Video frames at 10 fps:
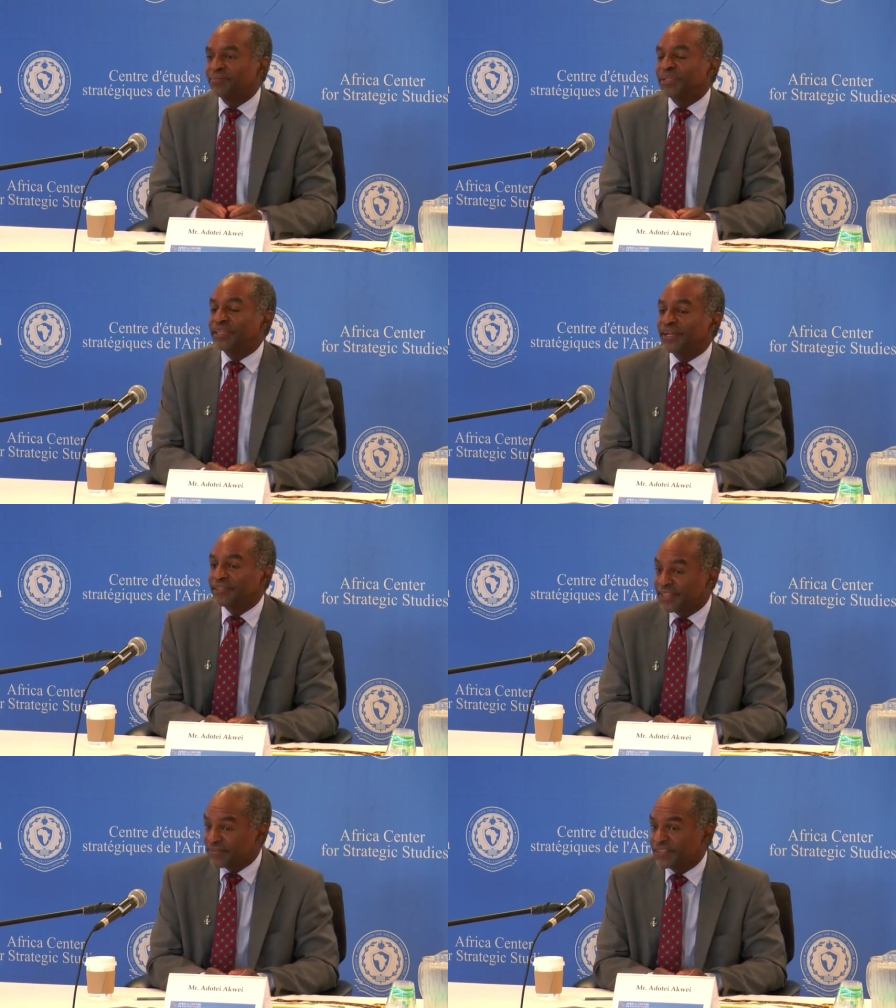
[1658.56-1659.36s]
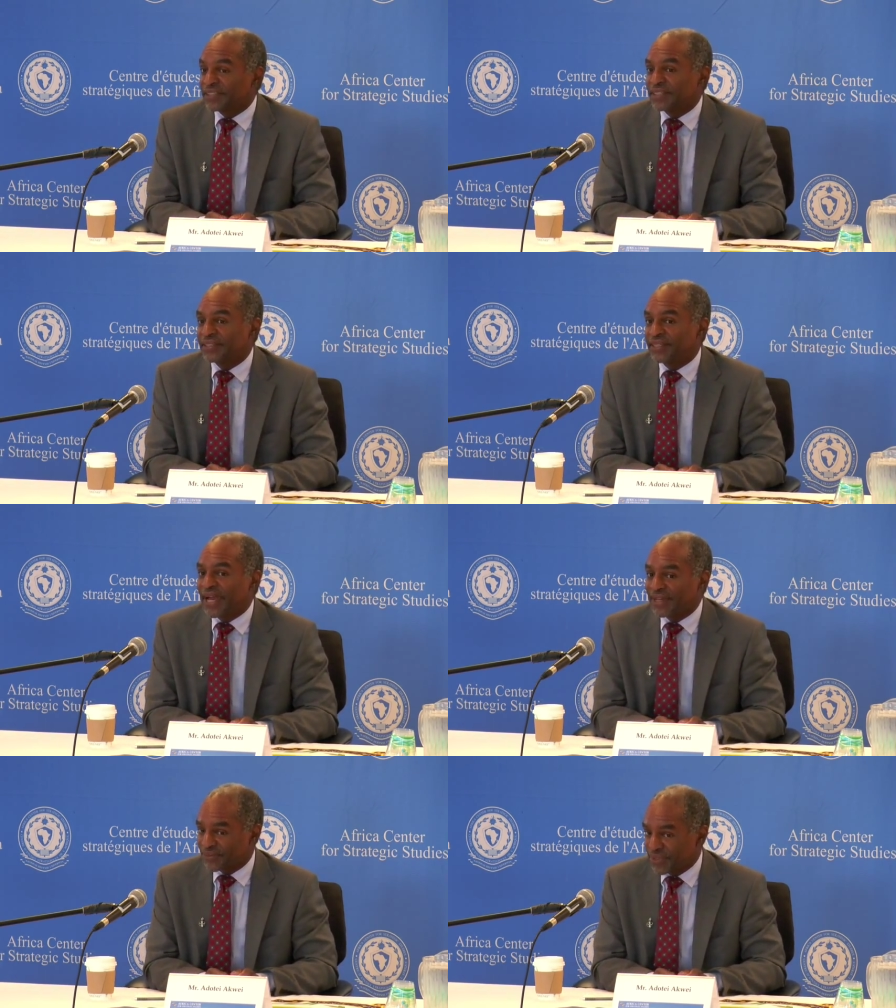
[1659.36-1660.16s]
but they are definitely
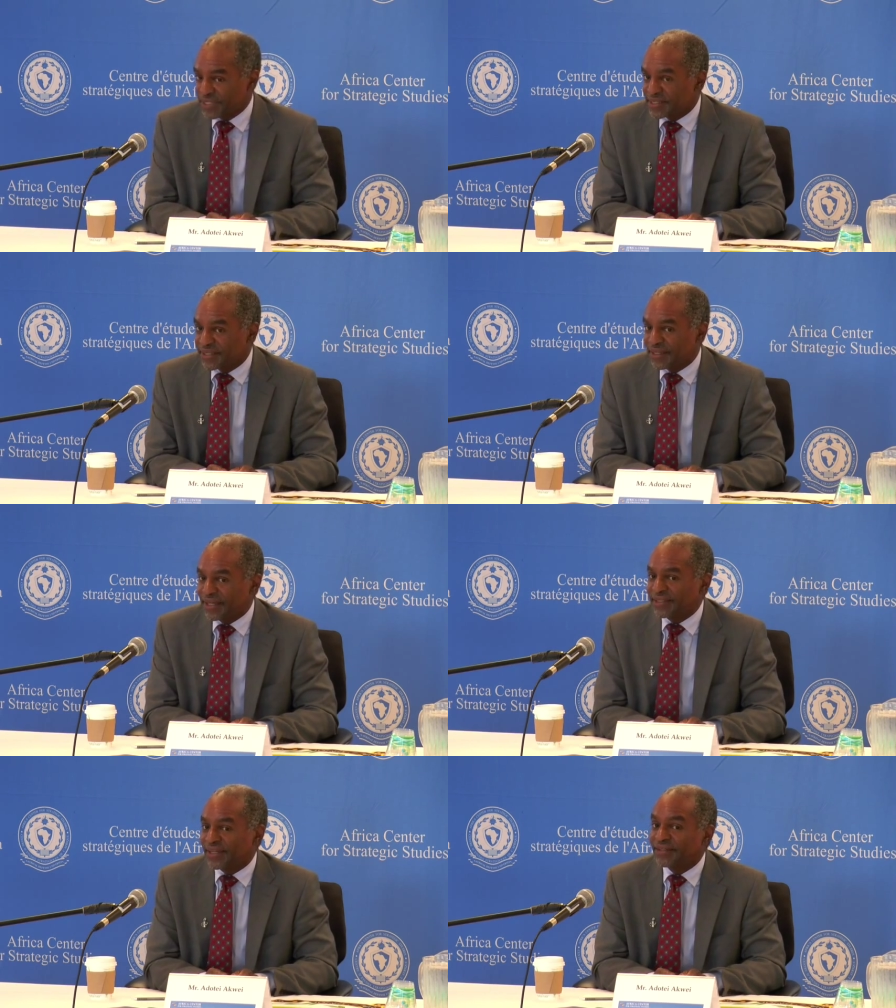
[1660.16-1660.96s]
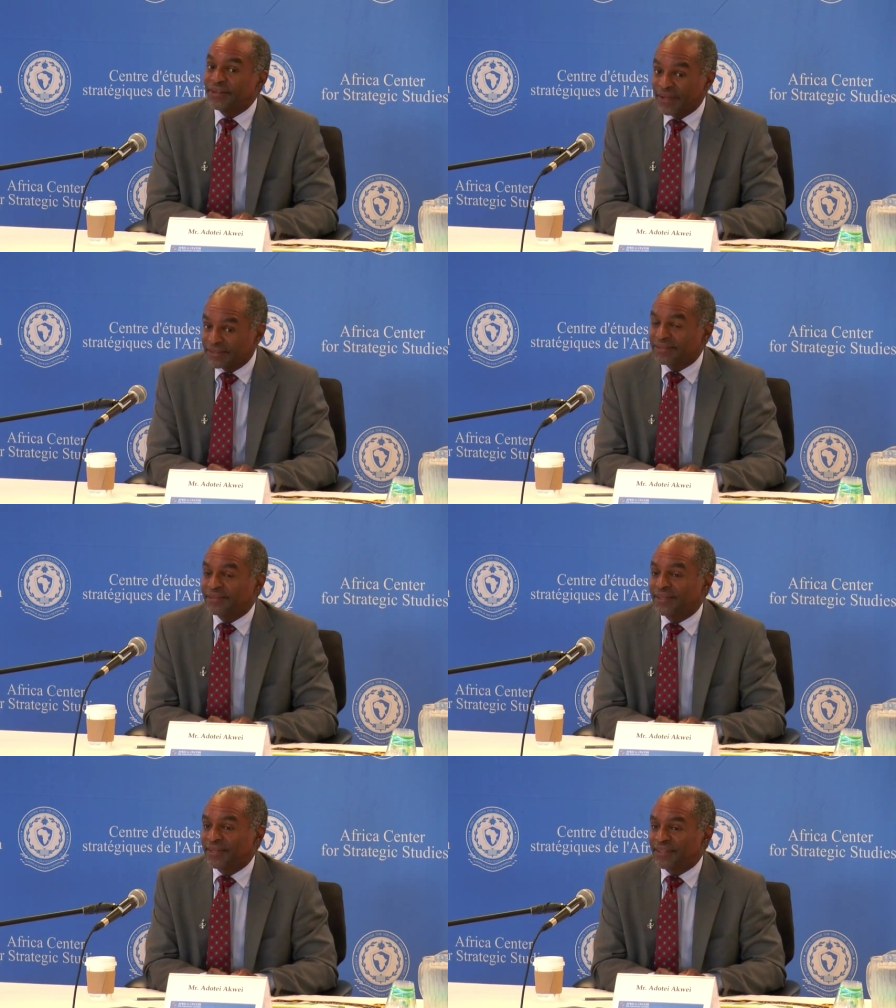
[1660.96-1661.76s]
at risk, and they are
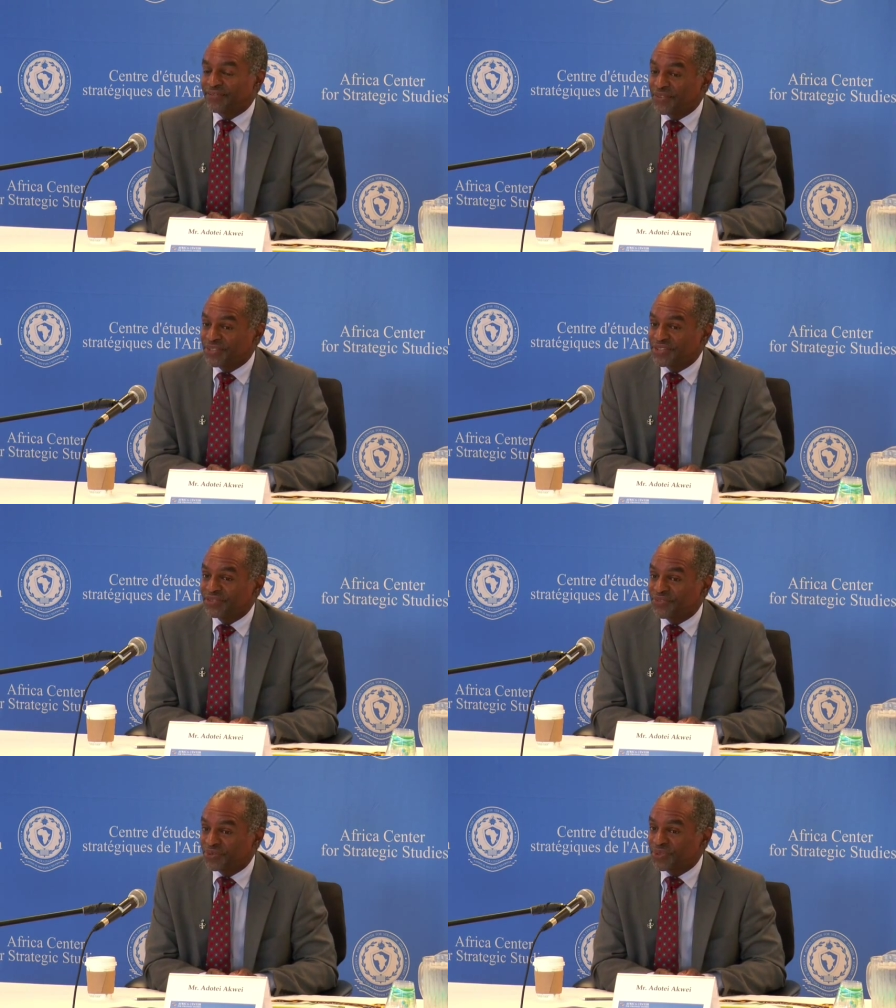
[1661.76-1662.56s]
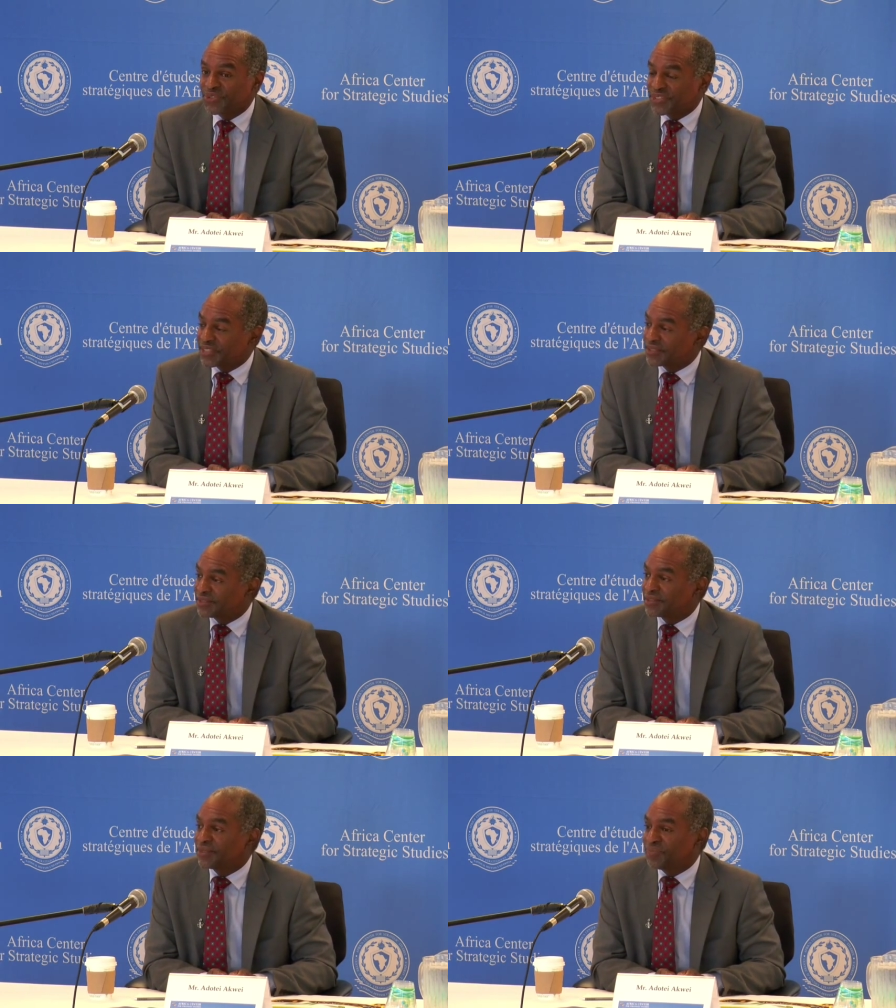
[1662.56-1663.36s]
not the first and foremost
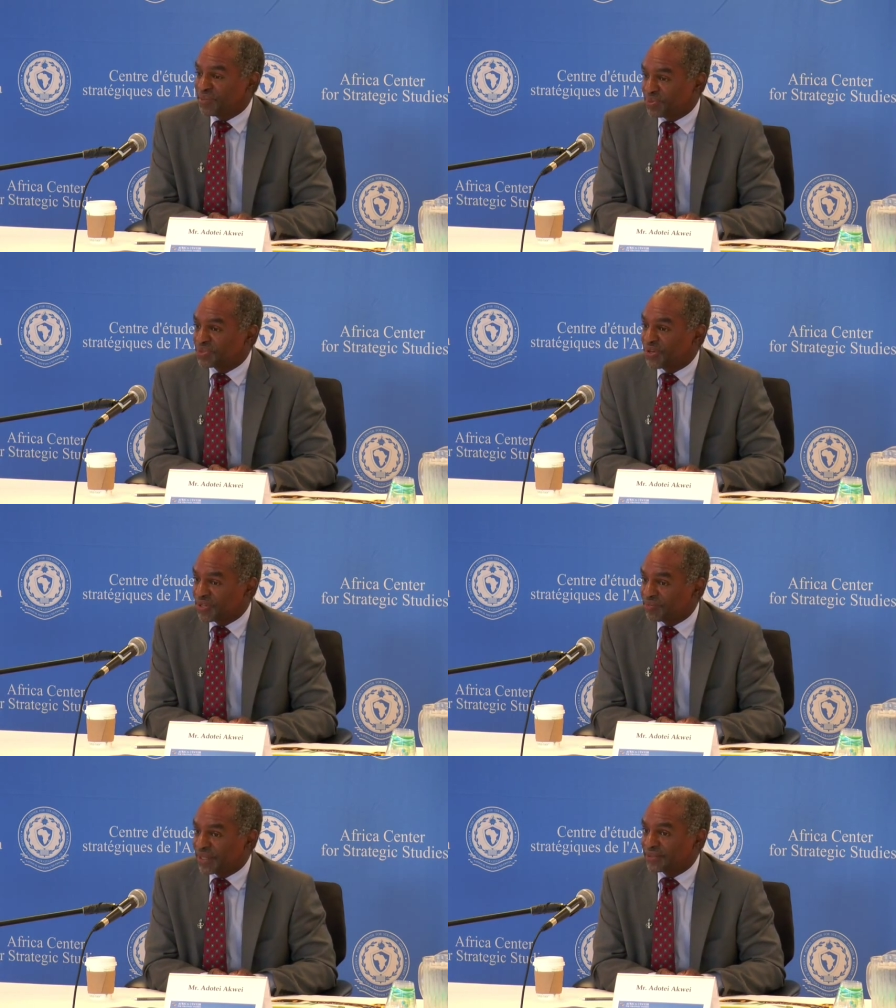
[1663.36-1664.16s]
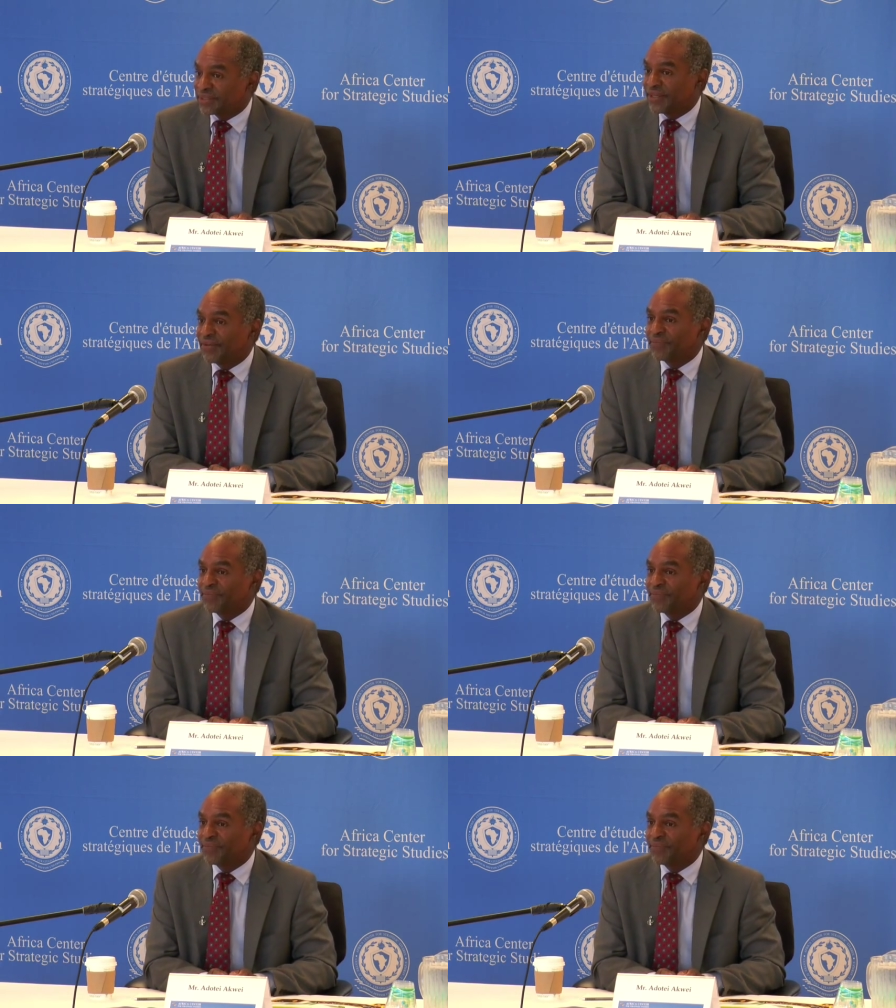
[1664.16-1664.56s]
things people talk about.